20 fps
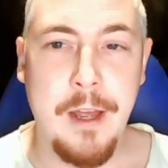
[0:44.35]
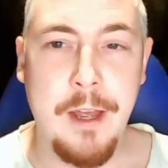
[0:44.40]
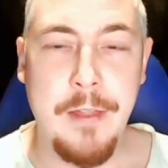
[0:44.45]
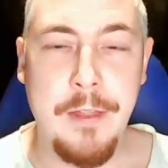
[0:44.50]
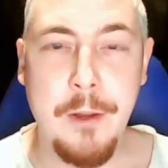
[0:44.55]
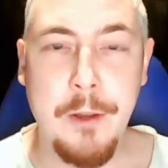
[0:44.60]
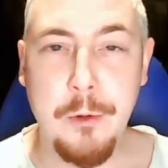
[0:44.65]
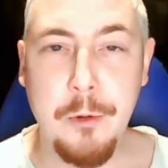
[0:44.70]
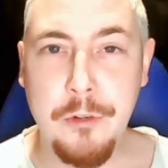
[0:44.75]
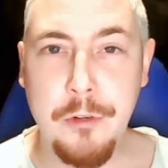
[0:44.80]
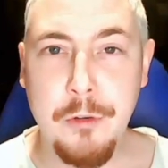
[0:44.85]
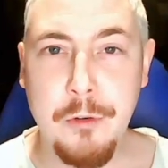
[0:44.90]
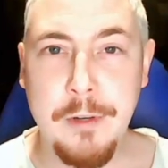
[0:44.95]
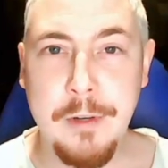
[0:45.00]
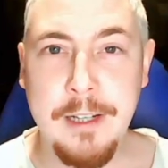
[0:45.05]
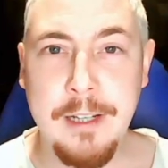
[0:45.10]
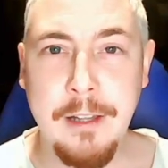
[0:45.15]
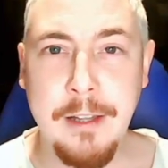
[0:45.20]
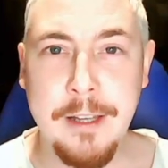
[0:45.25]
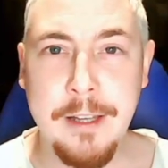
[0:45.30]
and they also
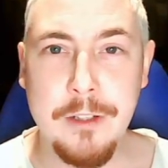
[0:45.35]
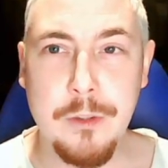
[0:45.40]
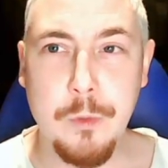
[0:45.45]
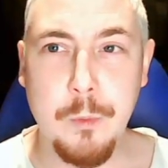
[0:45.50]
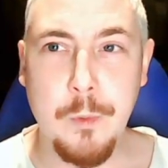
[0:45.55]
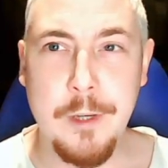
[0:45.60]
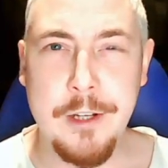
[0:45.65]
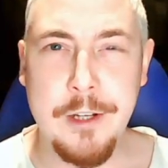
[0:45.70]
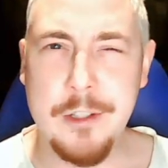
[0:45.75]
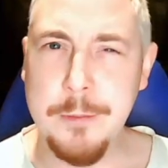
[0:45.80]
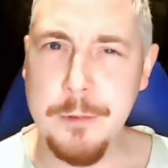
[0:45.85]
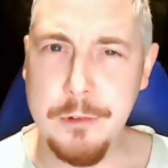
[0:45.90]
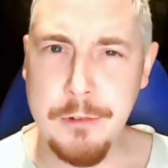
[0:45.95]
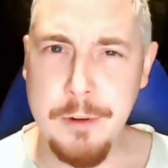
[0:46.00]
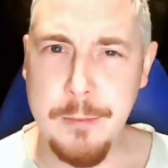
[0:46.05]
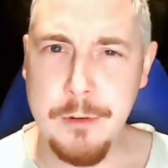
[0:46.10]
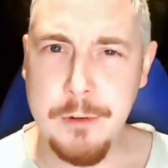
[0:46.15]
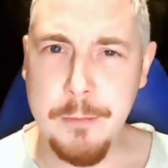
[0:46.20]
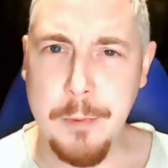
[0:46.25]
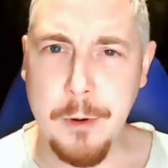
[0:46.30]
really liked witch
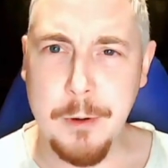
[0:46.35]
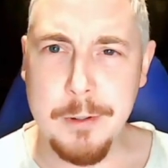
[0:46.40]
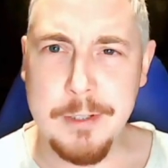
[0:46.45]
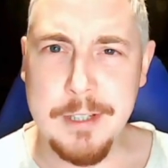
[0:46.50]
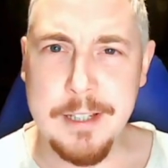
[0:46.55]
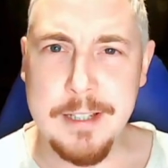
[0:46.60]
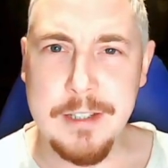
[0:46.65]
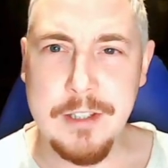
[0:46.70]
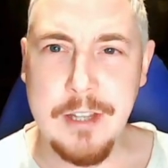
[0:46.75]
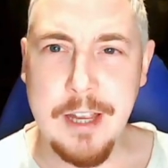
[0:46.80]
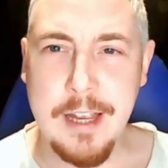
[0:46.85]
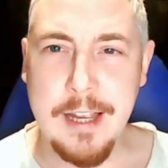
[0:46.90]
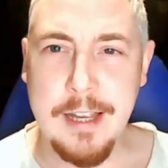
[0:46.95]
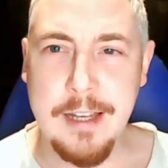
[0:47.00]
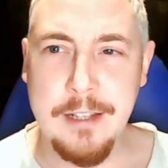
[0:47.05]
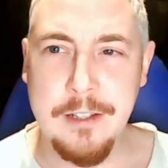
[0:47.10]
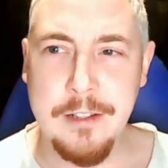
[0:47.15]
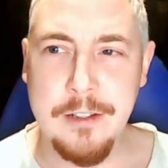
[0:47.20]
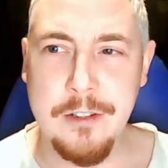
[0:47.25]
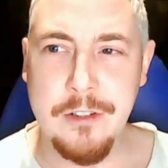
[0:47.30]
subscription boxes,
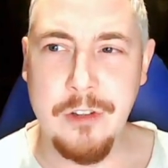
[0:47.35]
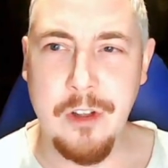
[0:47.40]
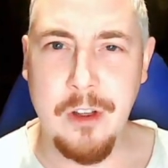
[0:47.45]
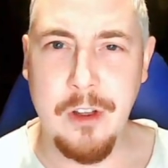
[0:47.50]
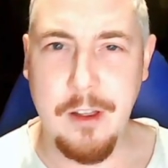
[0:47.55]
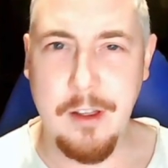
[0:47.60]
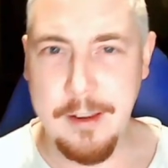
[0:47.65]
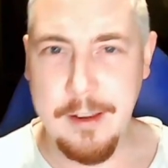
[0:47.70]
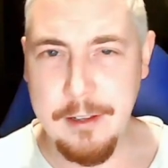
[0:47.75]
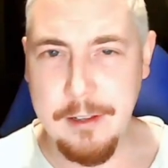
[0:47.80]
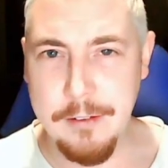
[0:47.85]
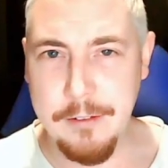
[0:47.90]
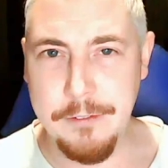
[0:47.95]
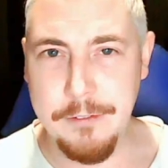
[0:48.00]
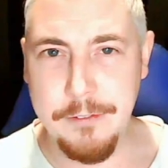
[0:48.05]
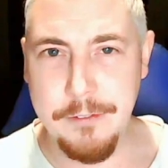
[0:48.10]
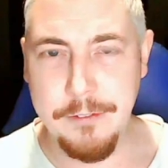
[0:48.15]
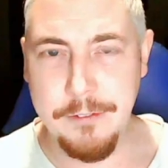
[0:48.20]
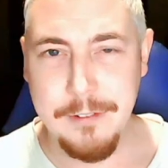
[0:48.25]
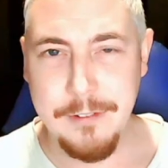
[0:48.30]
and I
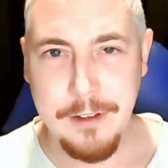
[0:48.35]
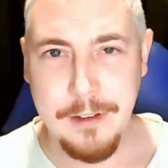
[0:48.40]
love